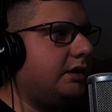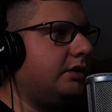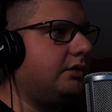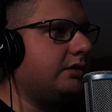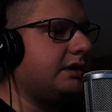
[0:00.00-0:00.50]

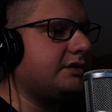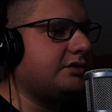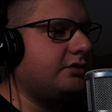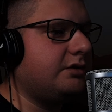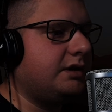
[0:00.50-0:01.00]
Okay,
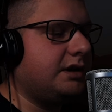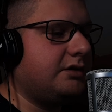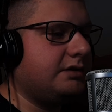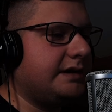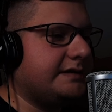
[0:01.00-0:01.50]
so
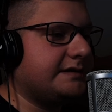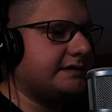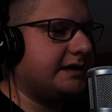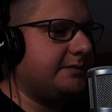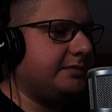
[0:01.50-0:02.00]
our last
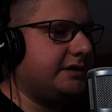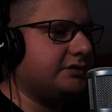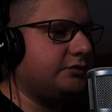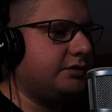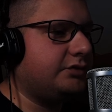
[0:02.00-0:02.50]
step is
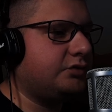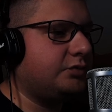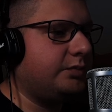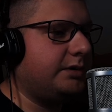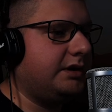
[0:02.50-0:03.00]
going to
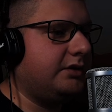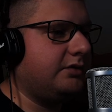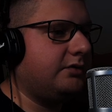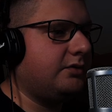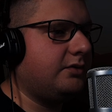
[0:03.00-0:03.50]
be
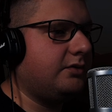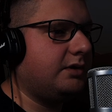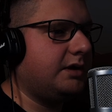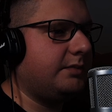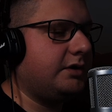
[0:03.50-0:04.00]
all
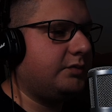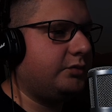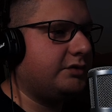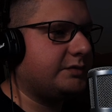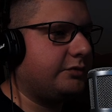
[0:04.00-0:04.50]
about
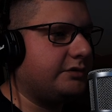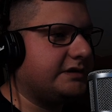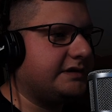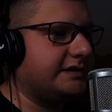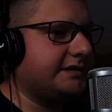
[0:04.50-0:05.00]

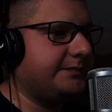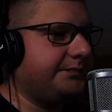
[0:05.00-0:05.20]
post-processing.